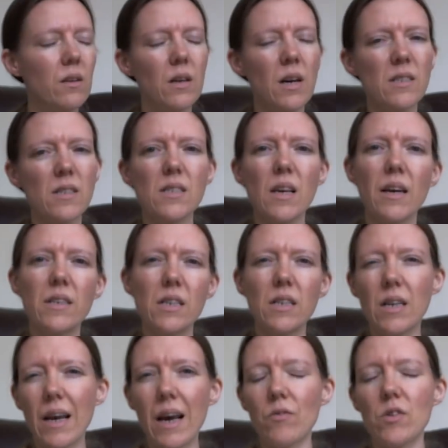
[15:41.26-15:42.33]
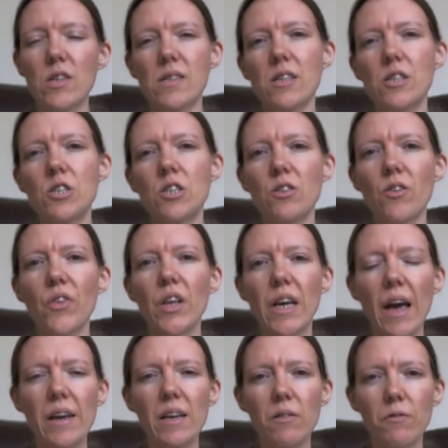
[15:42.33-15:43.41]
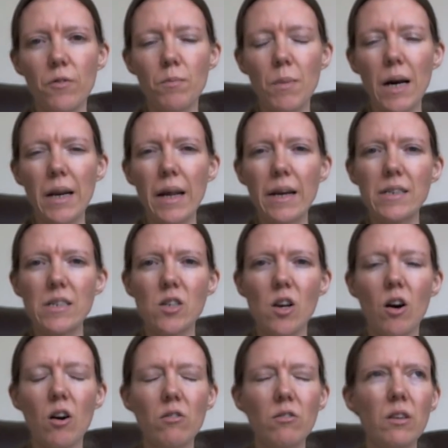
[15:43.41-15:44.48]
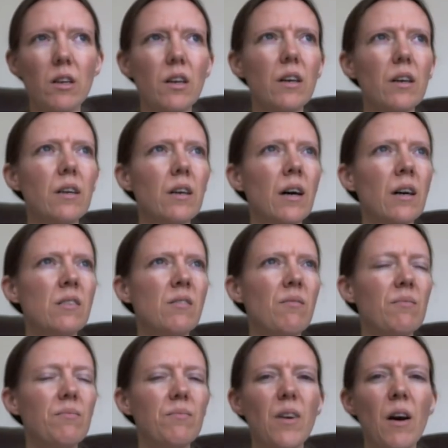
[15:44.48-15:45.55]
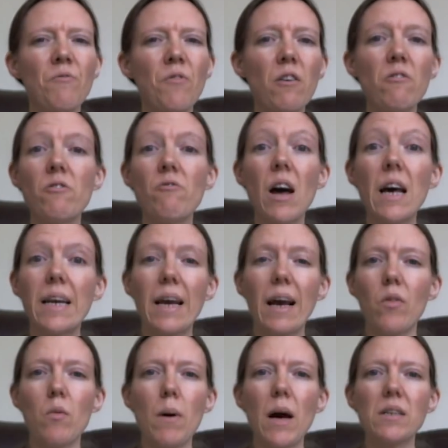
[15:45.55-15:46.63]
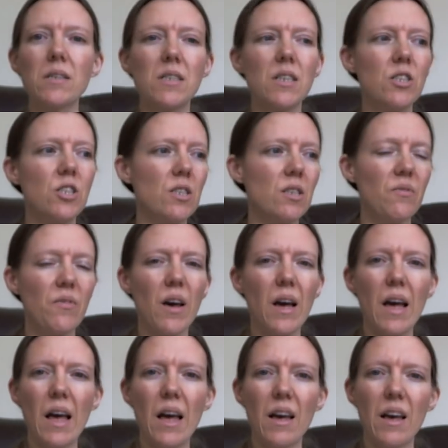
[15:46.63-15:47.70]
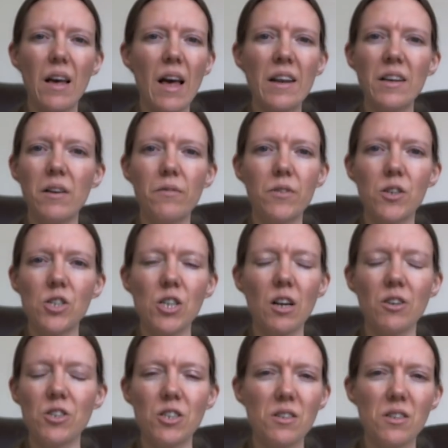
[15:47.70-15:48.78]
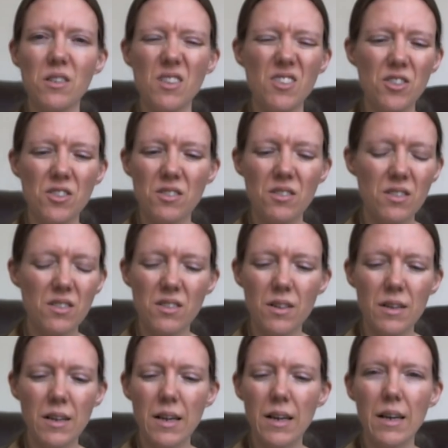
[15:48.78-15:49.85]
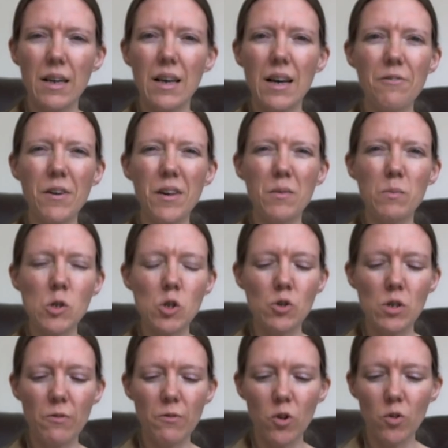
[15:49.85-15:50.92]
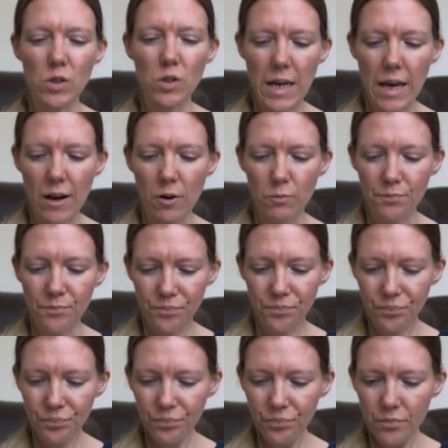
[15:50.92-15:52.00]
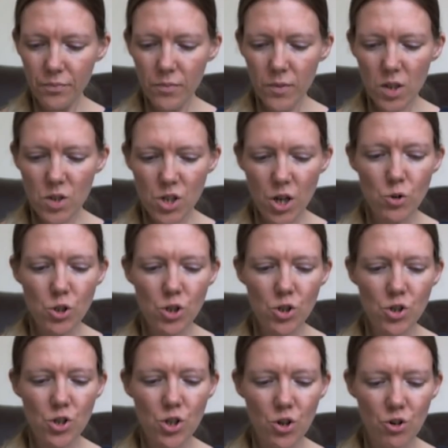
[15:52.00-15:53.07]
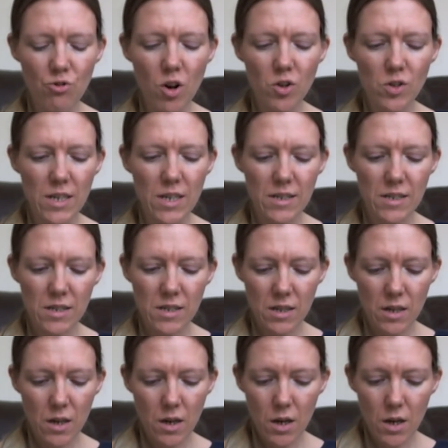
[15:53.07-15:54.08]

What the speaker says: as I say, I didn't count the stitches on the gate for my lady's garden. I very rarely count the back stitches for any of the challenges because I find them too difficult to count. So just the crosses,